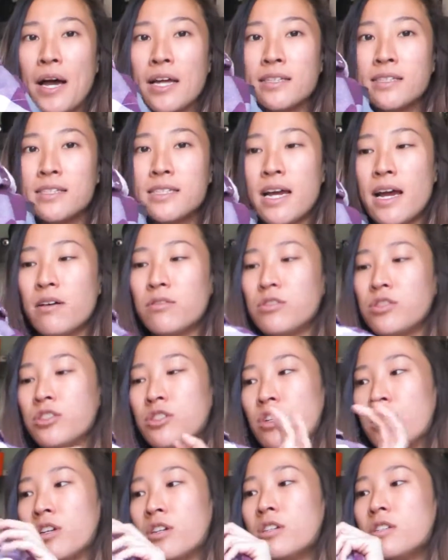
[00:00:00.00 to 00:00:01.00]
button-down
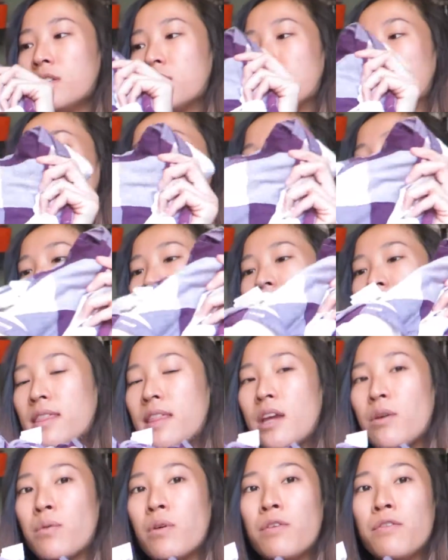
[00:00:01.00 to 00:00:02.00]
shirts, and
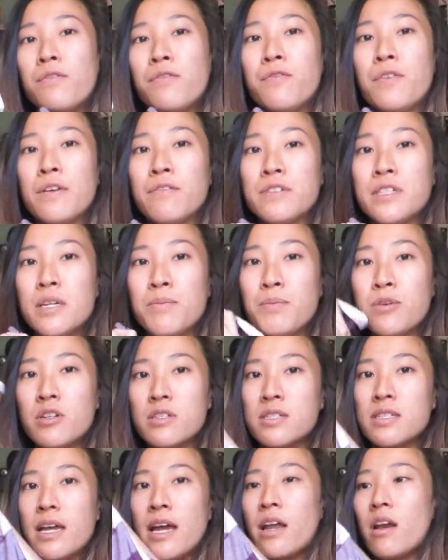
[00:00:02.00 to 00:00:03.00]
they were
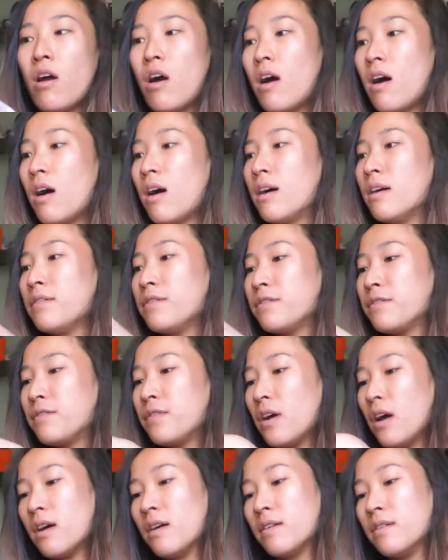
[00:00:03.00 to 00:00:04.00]
50% off
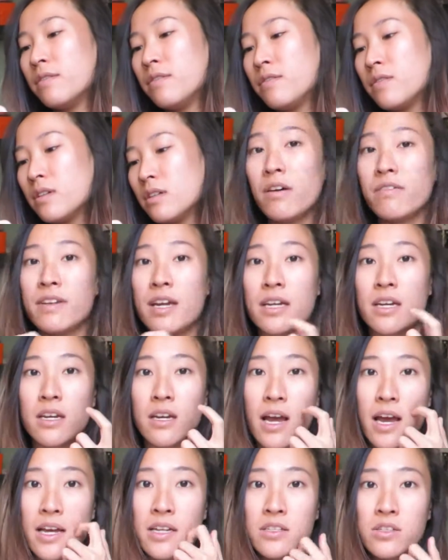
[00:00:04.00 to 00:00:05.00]
of
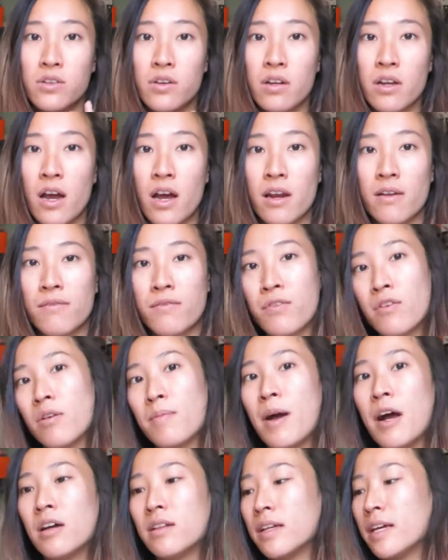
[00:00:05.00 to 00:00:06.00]
$12.99, so I got them for
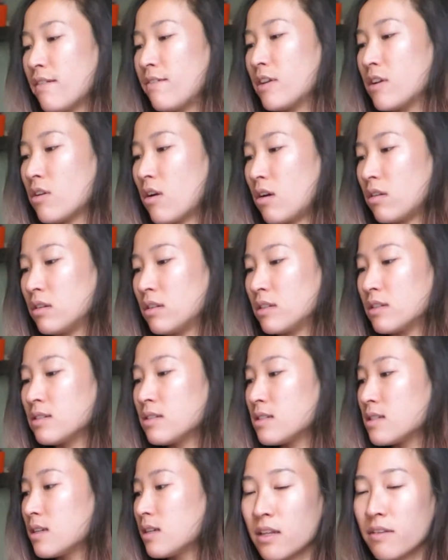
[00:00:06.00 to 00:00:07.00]
about
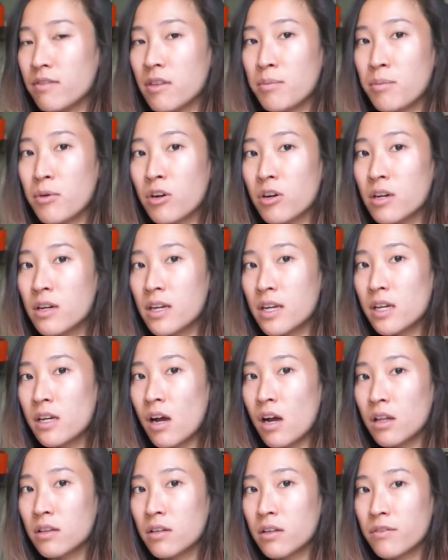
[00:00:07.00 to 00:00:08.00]
$7. I love the burgundy
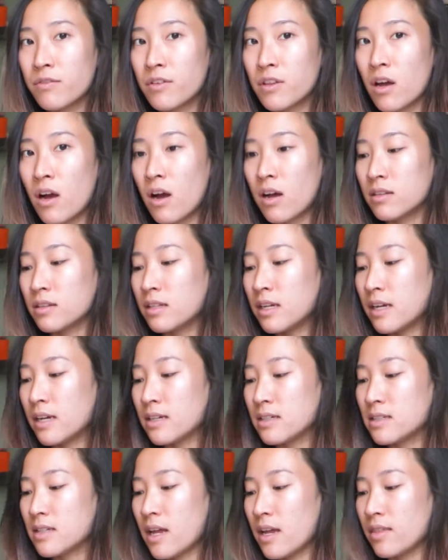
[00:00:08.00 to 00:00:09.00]
color for the
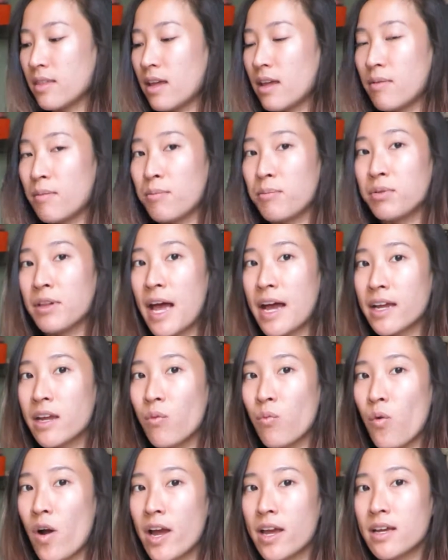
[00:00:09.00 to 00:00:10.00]
holidays, and then black
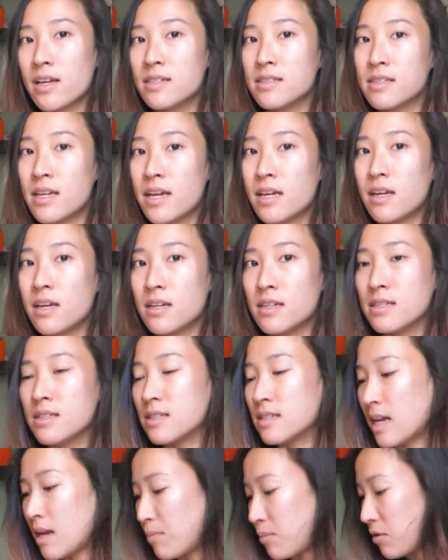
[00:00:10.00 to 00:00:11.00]
and white is like a
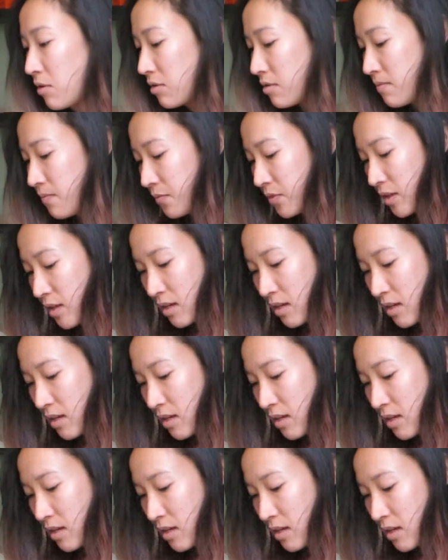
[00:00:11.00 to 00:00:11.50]
staple.